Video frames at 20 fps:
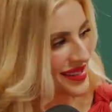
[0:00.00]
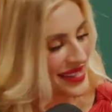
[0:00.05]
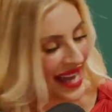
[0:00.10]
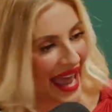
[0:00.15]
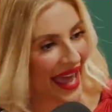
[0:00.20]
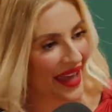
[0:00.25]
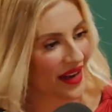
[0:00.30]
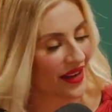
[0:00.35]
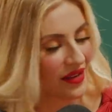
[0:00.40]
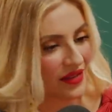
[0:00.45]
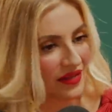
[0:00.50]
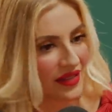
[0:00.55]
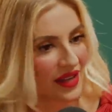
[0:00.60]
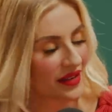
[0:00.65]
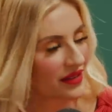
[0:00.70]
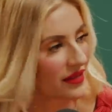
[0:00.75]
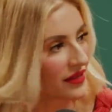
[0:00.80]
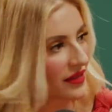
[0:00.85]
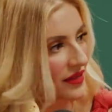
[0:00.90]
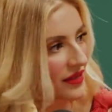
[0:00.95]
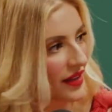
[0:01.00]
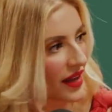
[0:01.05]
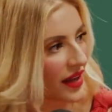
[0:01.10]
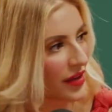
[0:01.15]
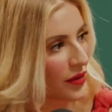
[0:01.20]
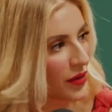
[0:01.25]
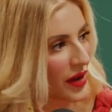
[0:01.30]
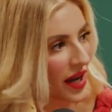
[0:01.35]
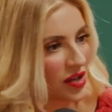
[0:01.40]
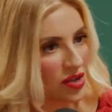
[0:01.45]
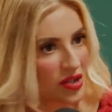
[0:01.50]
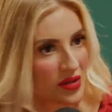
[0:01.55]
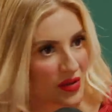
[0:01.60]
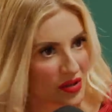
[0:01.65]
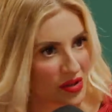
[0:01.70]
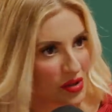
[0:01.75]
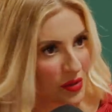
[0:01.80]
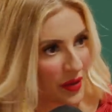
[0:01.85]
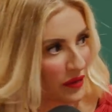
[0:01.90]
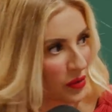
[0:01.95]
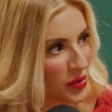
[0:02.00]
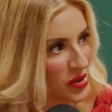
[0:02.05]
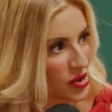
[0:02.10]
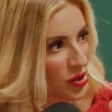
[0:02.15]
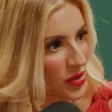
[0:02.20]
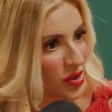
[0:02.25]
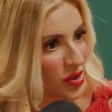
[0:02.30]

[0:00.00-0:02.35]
'cause Hannah. That I know. I just assume everyone's